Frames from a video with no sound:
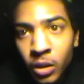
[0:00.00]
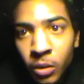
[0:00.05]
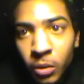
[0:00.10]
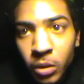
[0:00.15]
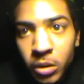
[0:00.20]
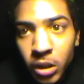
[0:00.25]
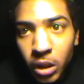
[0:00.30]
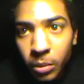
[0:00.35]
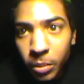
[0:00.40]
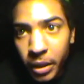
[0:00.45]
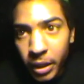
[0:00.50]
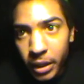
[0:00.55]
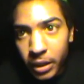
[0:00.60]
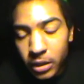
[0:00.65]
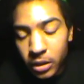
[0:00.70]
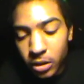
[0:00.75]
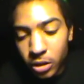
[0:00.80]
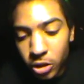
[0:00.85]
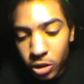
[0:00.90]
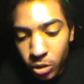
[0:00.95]
What's up,
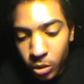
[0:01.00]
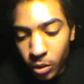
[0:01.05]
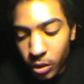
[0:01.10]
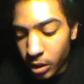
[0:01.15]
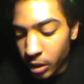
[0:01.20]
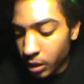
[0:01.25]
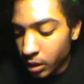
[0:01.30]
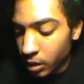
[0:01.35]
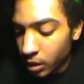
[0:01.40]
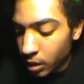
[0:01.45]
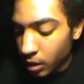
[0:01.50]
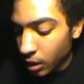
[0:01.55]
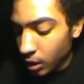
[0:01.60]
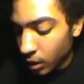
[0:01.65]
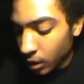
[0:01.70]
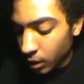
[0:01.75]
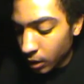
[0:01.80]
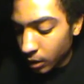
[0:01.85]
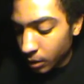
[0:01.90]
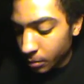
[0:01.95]
guys? This is Shorty.
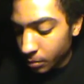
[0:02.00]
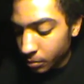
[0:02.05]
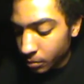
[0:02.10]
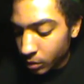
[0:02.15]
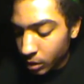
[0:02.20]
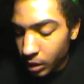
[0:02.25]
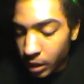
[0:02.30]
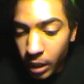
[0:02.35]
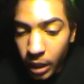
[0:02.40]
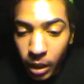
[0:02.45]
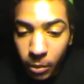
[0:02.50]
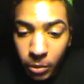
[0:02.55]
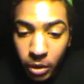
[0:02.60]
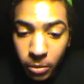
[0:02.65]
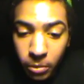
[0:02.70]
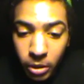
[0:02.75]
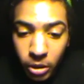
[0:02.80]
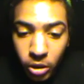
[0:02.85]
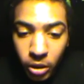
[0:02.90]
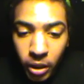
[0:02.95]
Today I'm going
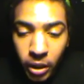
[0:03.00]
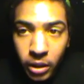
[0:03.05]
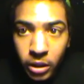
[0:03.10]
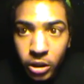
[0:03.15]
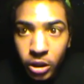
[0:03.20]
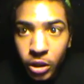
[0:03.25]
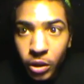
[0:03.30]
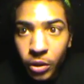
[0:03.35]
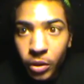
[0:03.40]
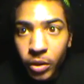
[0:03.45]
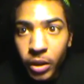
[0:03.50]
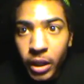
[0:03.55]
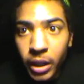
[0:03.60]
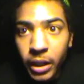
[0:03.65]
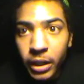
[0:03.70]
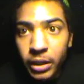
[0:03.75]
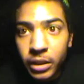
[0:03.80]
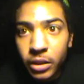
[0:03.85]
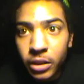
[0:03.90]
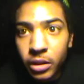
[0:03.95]
to be trying to show you
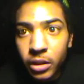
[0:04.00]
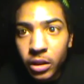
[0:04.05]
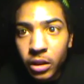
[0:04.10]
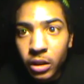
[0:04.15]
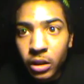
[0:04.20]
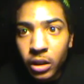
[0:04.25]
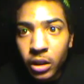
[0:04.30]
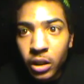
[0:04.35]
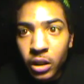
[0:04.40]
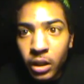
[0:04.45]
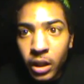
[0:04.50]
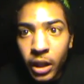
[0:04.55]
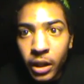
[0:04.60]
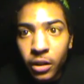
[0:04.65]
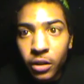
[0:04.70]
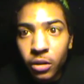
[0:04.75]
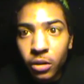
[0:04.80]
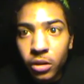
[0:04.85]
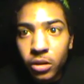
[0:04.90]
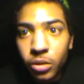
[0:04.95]
guys how
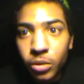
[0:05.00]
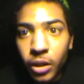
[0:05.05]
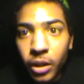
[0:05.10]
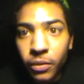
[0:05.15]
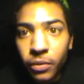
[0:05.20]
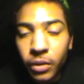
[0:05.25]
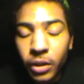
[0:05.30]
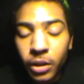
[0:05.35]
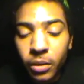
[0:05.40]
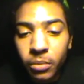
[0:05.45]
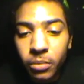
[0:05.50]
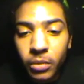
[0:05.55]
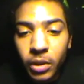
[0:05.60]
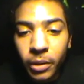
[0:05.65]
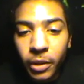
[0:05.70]
to do a tray flip.